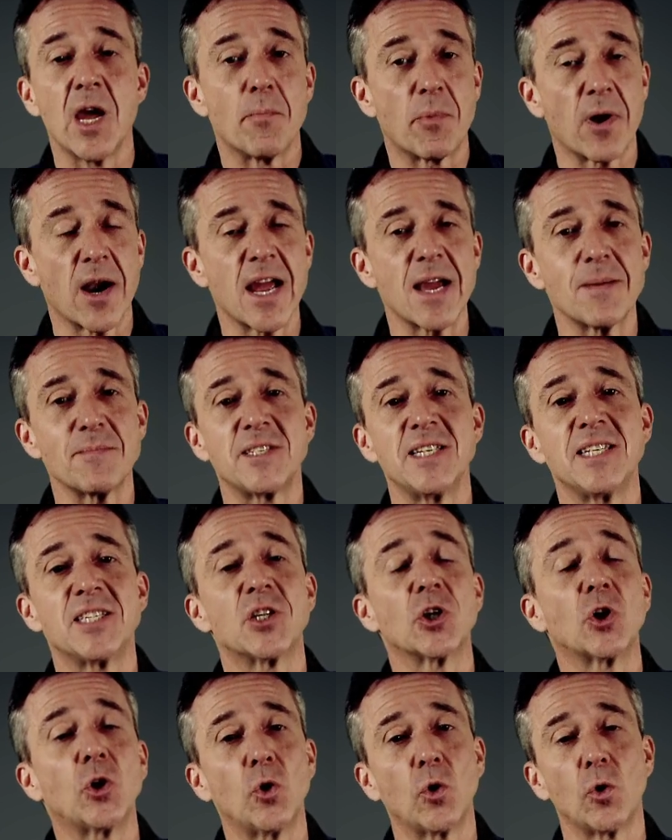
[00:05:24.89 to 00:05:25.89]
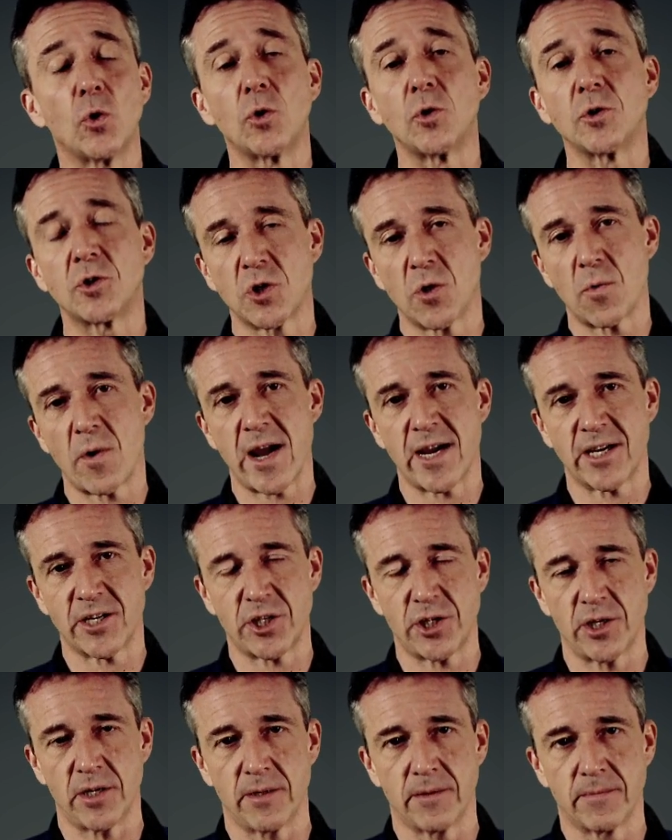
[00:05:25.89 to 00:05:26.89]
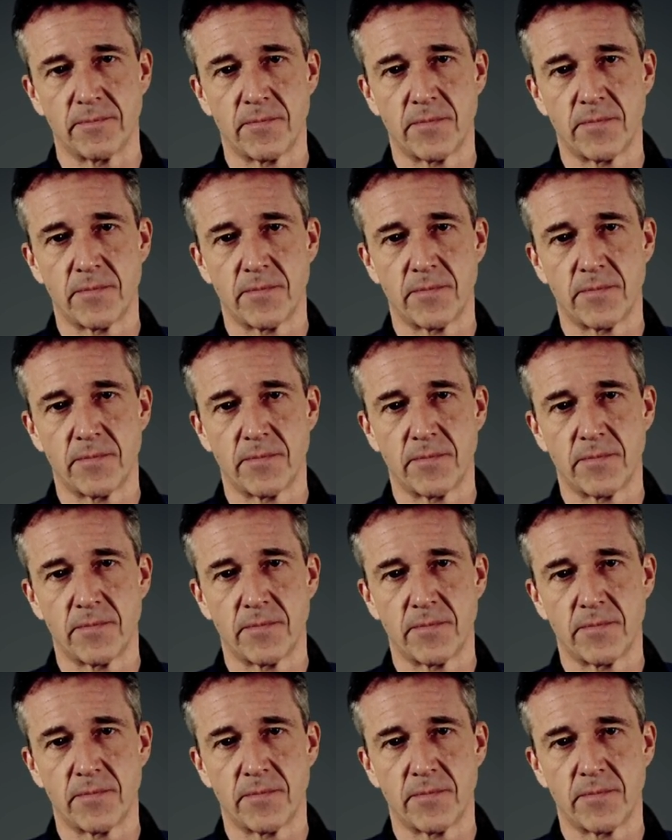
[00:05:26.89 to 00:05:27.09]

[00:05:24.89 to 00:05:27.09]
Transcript: Perhaps it's a call to action.